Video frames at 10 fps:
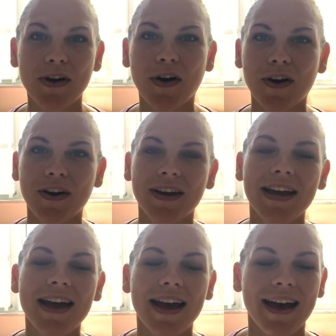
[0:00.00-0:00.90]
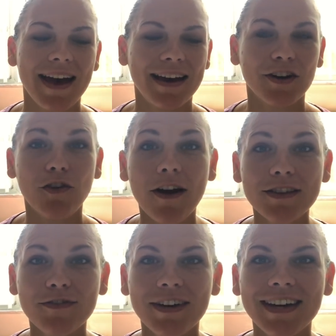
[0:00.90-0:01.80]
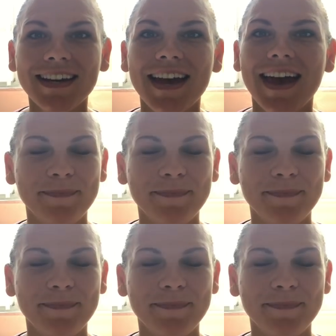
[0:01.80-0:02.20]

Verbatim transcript: hard at CrossFit.